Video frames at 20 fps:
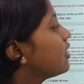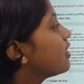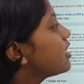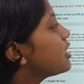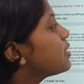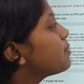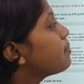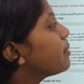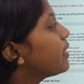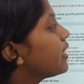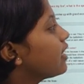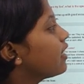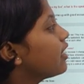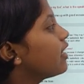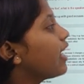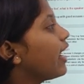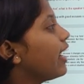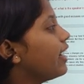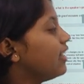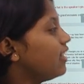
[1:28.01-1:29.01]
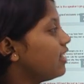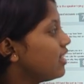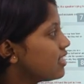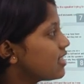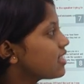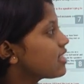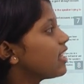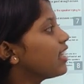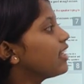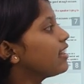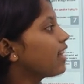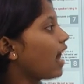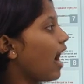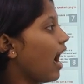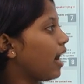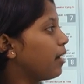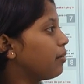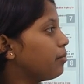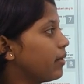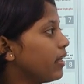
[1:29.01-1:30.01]
the speaker enlists in the
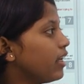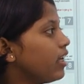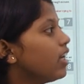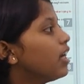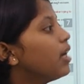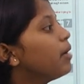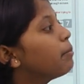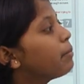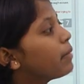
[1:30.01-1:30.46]
army